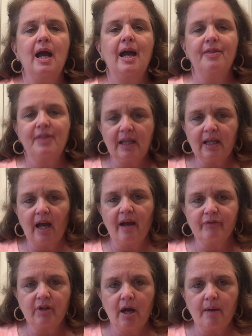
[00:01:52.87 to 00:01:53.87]
I think
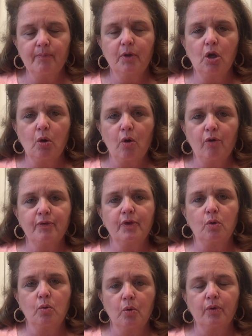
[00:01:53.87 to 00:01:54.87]
I've come, over
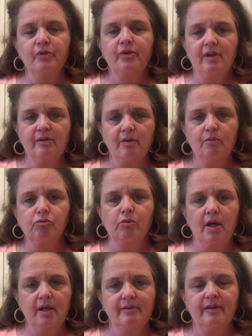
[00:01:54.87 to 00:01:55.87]
the course, it's
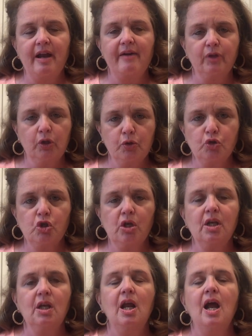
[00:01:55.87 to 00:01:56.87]
an
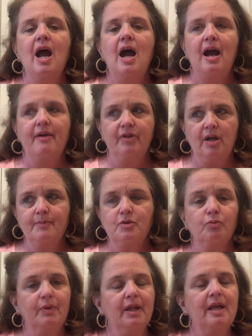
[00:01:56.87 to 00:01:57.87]
evolution. I've come
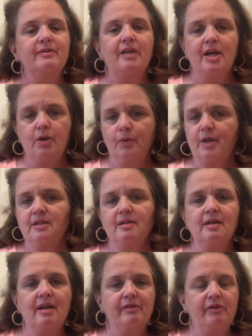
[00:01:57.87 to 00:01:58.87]
to realize I don't need
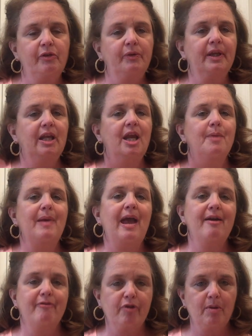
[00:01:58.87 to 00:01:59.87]
to necessarily keep
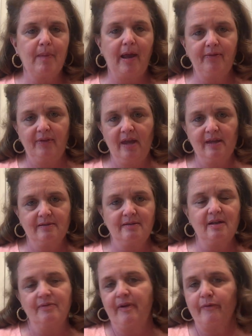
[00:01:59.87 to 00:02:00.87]
every math test
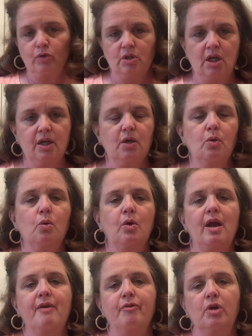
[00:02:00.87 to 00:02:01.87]
they've ever done, or
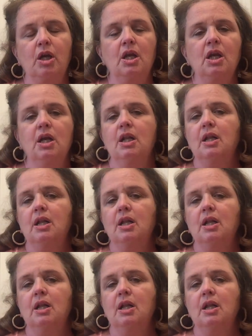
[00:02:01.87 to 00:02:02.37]
every